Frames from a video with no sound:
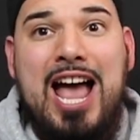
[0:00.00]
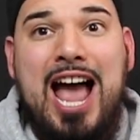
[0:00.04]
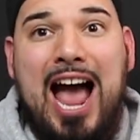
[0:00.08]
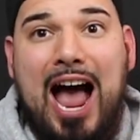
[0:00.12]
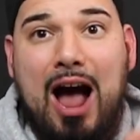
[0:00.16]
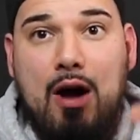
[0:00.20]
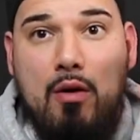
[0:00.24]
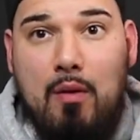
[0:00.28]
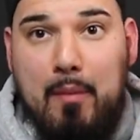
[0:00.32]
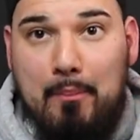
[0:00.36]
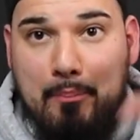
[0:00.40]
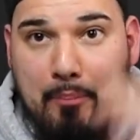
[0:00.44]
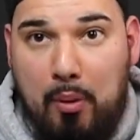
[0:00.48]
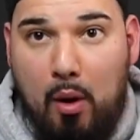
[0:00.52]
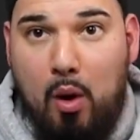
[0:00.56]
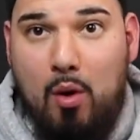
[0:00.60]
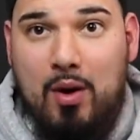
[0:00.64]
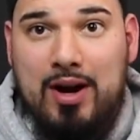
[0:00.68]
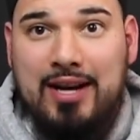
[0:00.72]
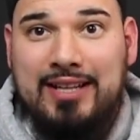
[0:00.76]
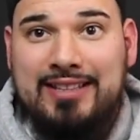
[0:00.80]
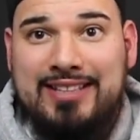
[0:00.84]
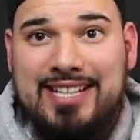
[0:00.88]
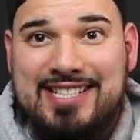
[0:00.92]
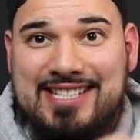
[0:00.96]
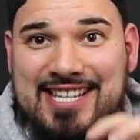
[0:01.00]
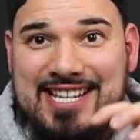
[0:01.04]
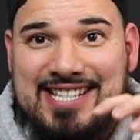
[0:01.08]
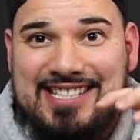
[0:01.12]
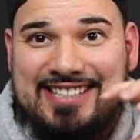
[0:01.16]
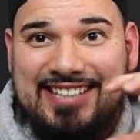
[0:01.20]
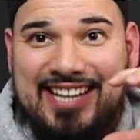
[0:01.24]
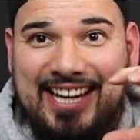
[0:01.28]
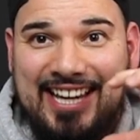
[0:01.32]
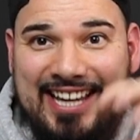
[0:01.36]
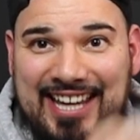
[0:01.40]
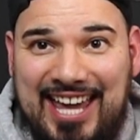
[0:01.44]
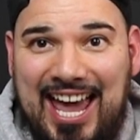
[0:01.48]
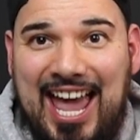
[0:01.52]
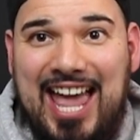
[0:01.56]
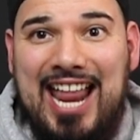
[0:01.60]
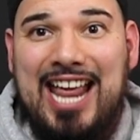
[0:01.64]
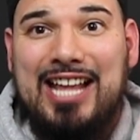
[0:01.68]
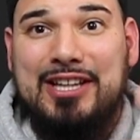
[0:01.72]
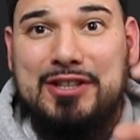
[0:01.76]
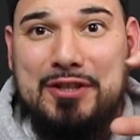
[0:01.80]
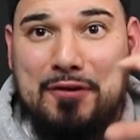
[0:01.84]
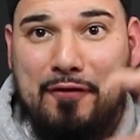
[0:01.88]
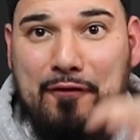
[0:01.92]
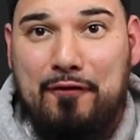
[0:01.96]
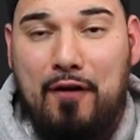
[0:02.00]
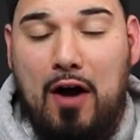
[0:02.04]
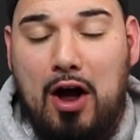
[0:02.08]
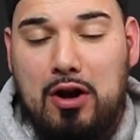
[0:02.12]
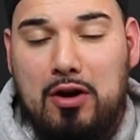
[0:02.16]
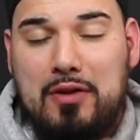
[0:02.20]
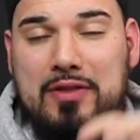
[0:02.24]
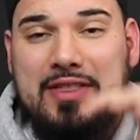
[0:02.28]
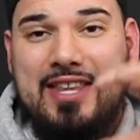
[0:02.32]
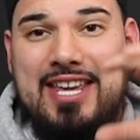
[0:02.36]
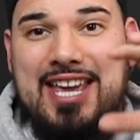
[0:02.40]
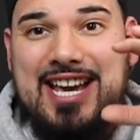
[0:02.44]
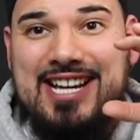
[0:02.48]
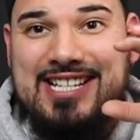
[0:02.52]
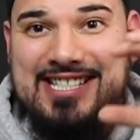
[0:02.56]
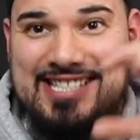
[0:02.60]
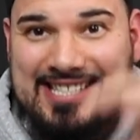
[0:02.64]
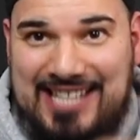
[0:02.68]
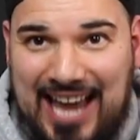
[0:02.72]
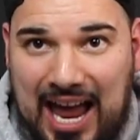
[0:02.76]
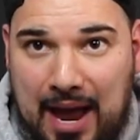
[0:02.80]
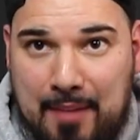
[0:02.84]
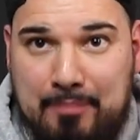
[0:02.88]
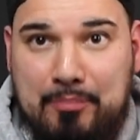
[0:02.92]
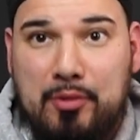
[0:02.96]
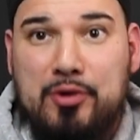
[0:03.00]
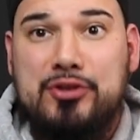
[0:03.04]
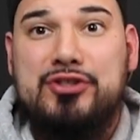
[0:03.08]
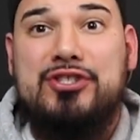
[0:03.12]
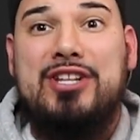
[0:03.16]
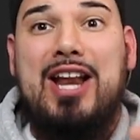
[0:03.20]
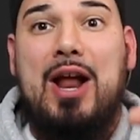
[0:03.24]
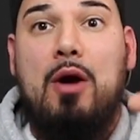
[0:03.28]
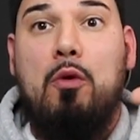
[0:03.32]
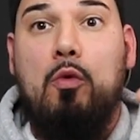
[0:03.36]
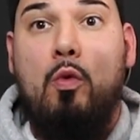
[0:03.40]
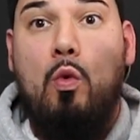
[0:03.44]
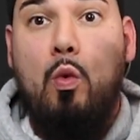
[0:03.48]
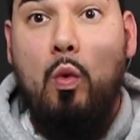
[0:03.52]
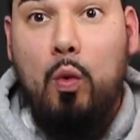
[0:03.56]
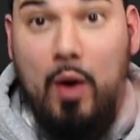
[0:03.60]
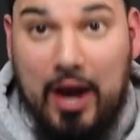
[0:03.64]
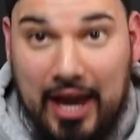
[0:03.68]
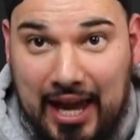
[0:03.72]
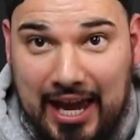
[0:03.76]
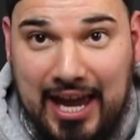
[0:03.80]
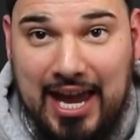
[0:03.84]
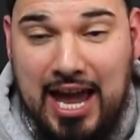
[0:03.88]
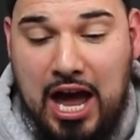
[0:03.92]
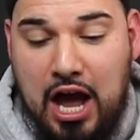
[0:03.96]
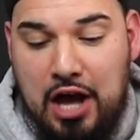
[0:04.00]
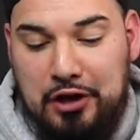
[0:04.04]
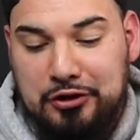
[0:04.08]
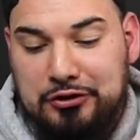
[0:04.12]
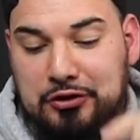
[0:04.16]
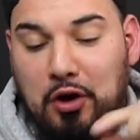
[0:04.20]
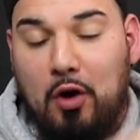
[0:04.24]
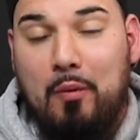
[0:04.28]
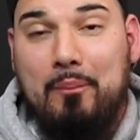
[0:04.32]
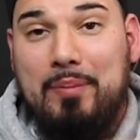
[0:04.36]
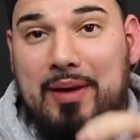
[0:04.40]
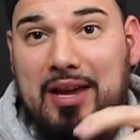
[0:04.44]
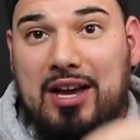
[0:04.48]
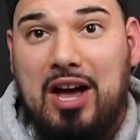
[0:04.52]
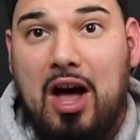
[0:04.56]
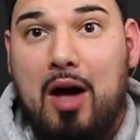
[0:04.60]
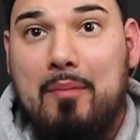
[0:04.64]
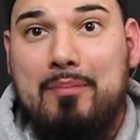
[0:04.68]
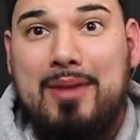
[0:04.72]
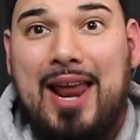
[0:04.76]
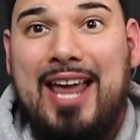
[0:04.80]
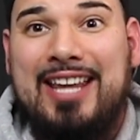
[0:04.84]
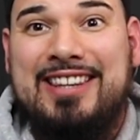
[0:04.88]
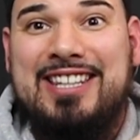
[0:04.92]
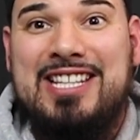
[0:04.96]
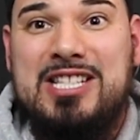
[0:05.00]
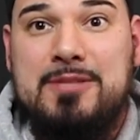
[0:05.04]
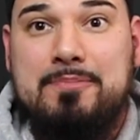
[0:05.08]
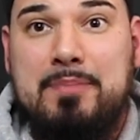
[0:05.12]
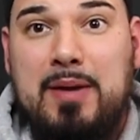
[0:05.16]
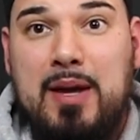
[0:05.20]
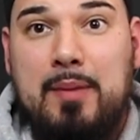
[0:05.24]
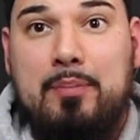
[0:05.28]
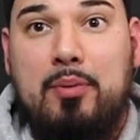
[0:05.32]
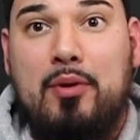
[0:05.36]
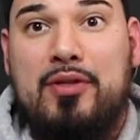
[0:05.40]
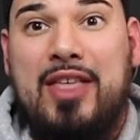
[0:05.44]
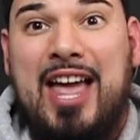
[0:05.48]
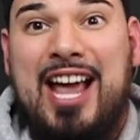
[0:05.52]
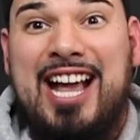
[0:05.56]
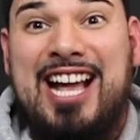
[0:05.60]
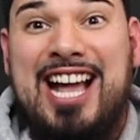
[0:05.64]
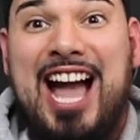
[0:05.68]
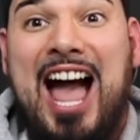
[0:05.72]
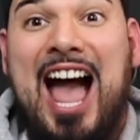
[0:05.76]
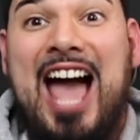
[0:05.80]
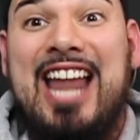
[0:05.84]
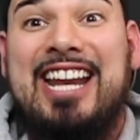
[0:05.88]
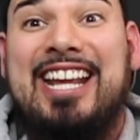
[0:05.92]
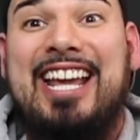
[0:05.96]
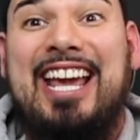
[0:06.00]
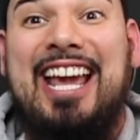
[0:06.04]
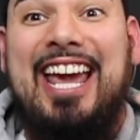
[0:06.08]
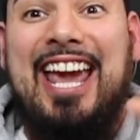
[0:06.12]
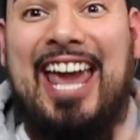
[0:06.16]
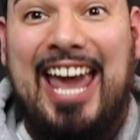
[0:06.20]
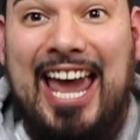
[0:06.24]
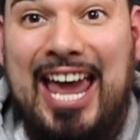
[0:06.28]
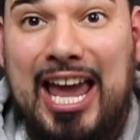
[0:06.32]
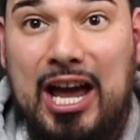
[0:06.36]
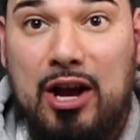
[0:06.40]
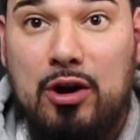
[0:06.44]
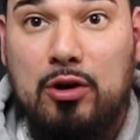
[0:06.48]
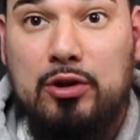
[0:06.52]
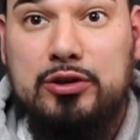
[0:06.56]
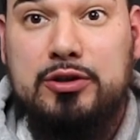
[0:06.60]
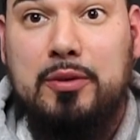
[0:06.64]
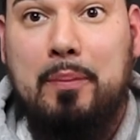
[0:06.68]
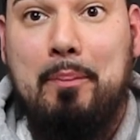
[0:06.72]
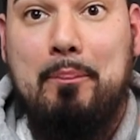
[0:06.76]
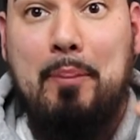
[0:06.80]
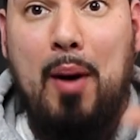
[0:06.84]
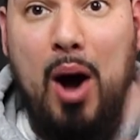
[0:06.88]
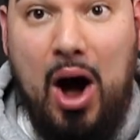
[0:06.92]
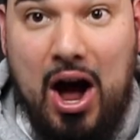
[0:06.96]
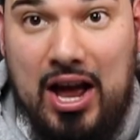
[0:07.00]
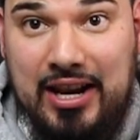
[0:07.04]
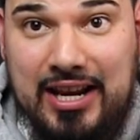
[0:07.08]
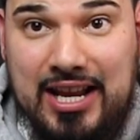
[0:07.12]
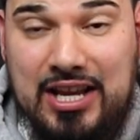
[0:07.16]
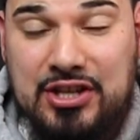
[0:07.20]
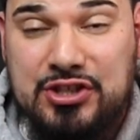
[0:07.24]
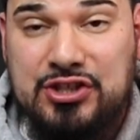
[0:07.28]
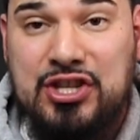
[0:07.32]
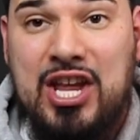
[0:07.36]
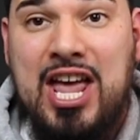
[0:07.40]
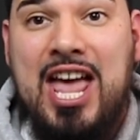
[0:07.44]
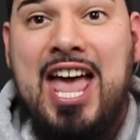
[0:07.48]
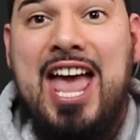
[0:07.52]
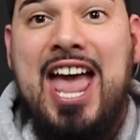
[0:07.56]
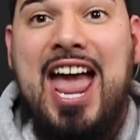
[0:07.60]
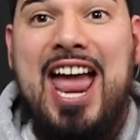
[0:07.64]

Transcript: how important this is to get and to follow the example so that we don't become like these people that God killed, punished,